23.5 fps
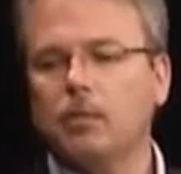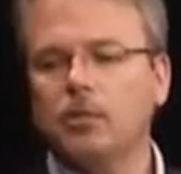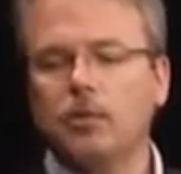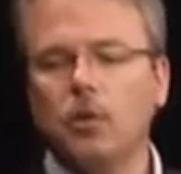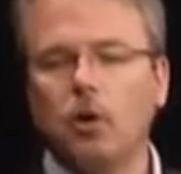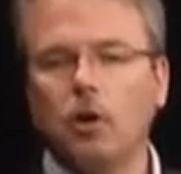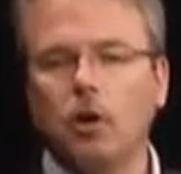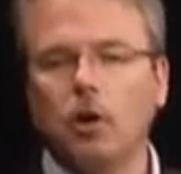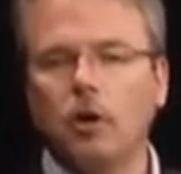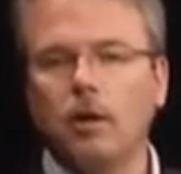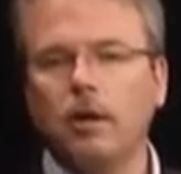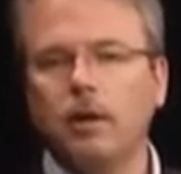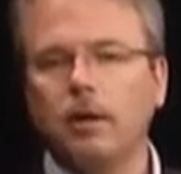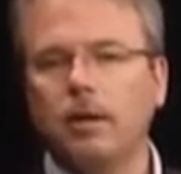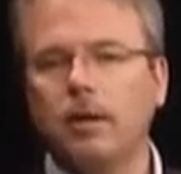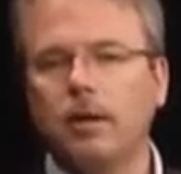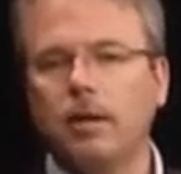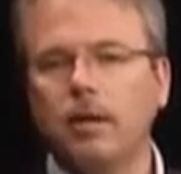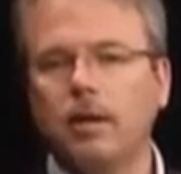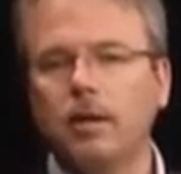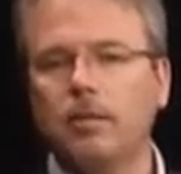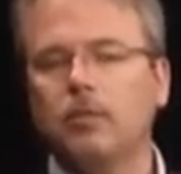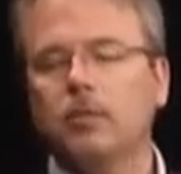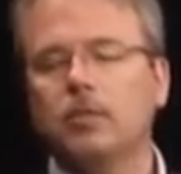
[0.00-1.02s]
was dark,
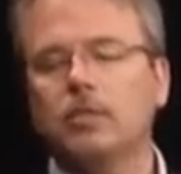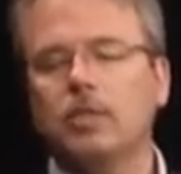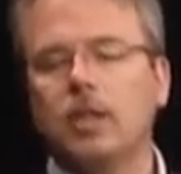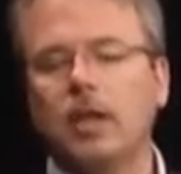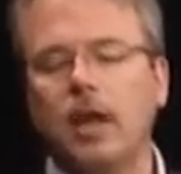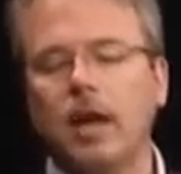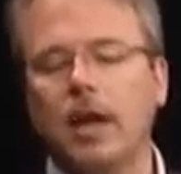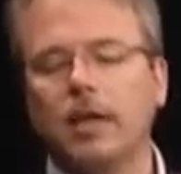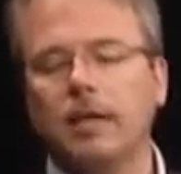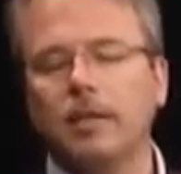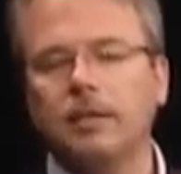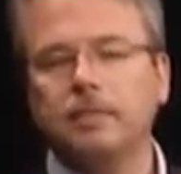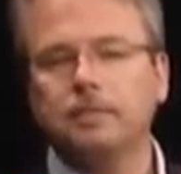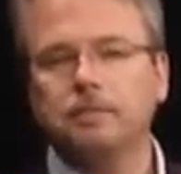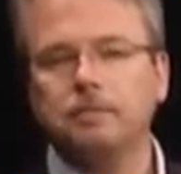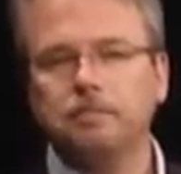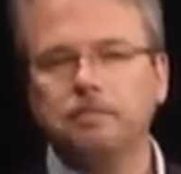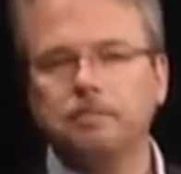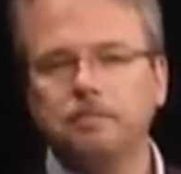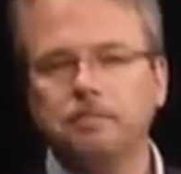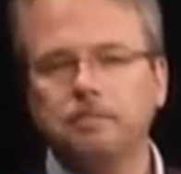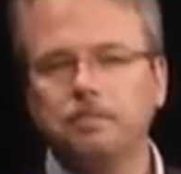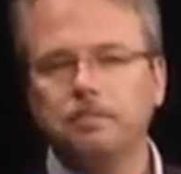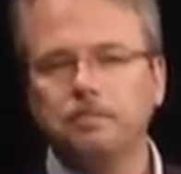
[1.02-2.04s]
Eve was light.
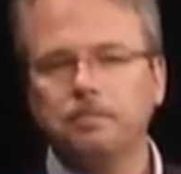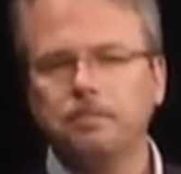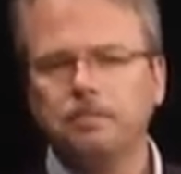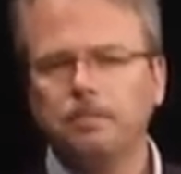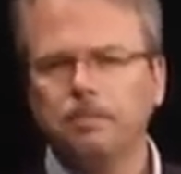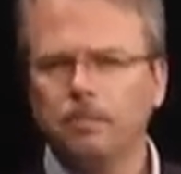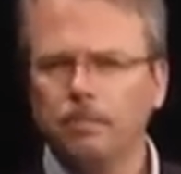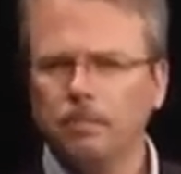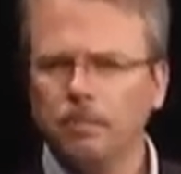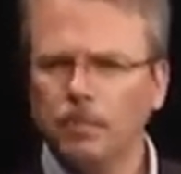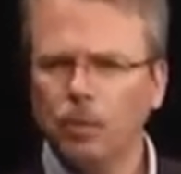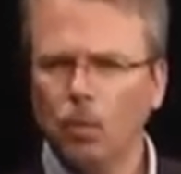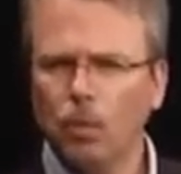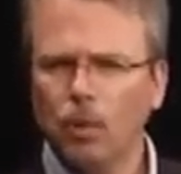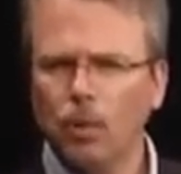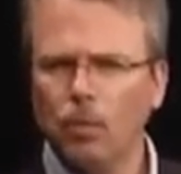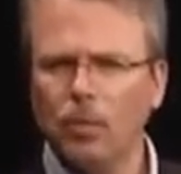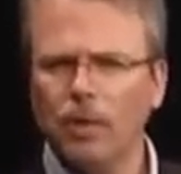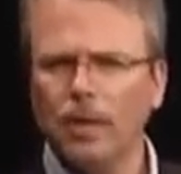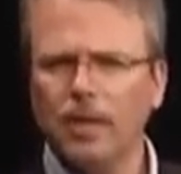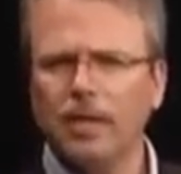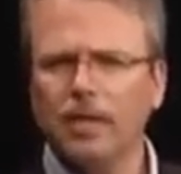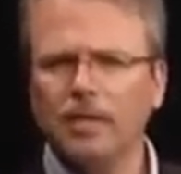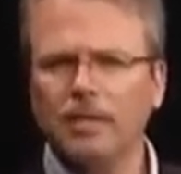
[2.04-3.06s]
What do
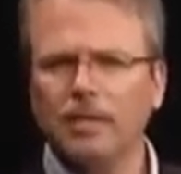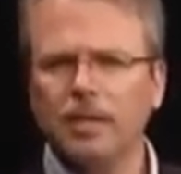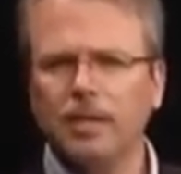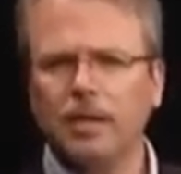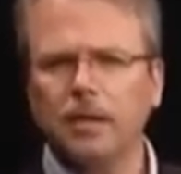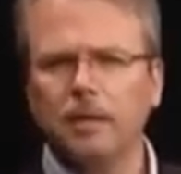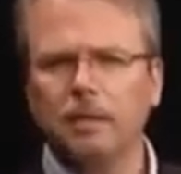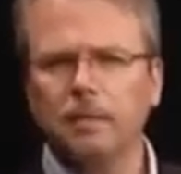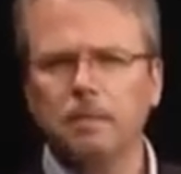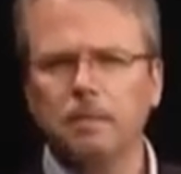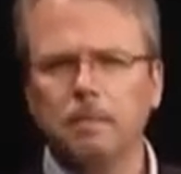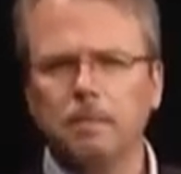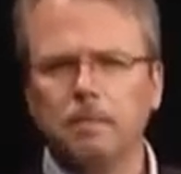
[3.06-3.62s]
we get then?